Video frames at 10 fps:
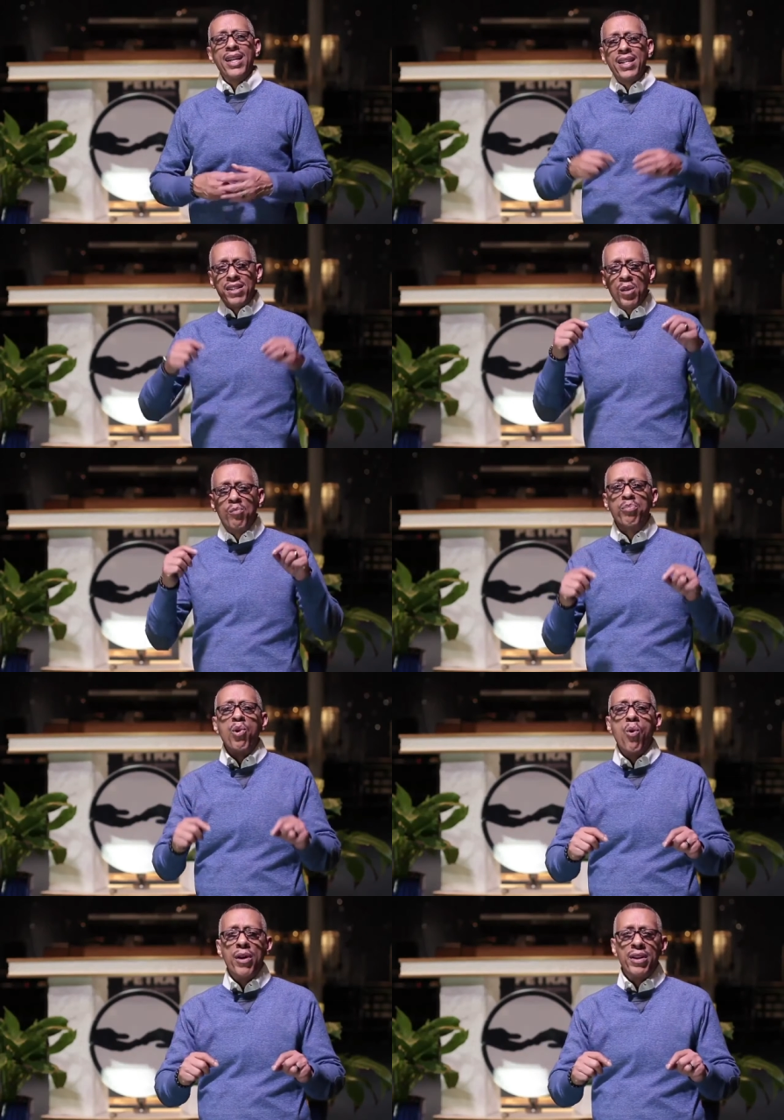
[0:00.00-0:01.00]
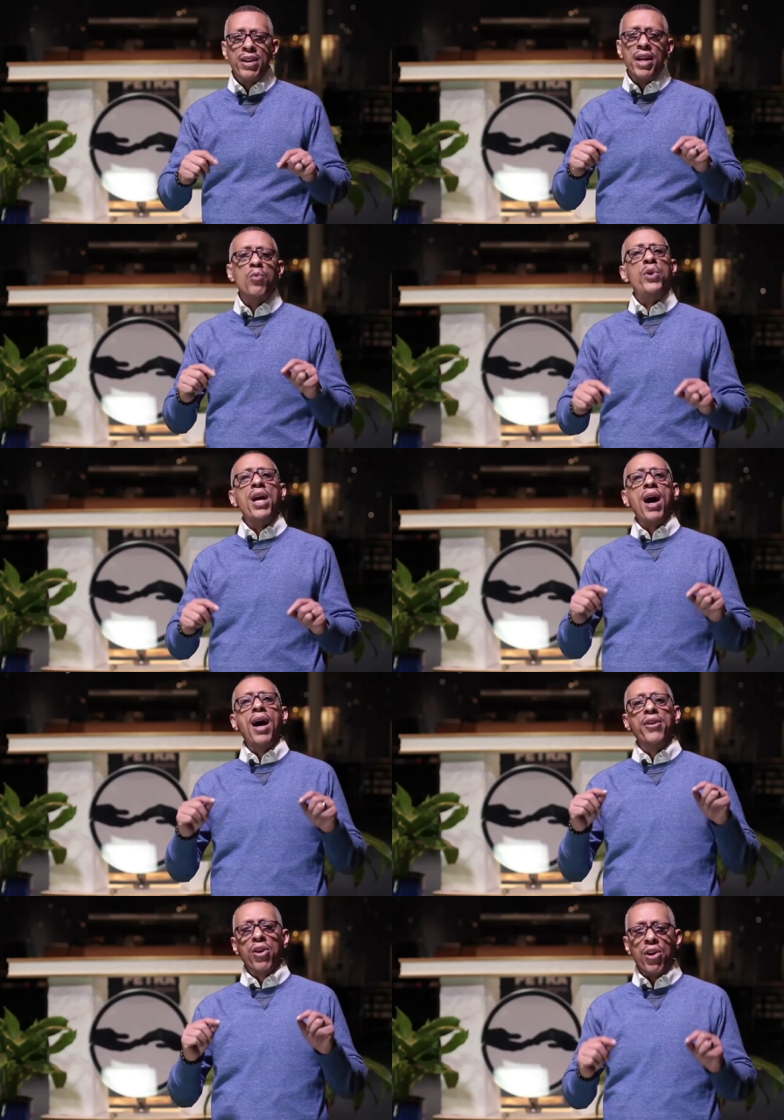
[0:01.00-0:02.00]
It's important that we
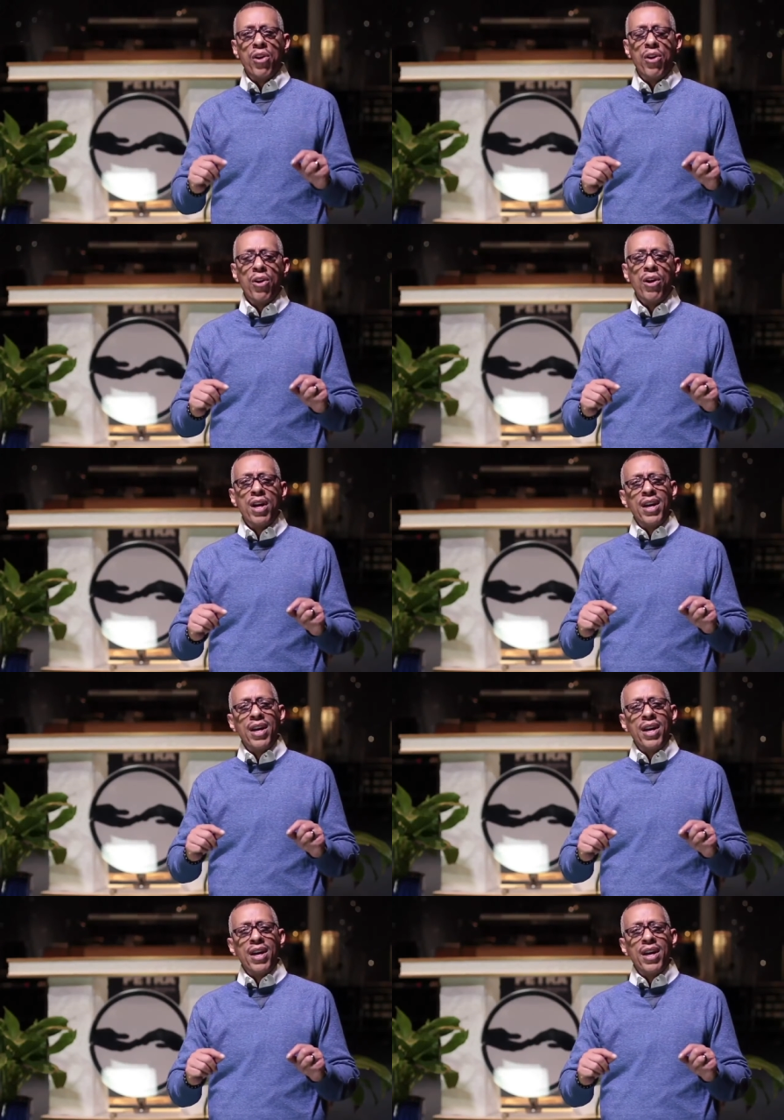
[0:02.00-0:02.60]
honor her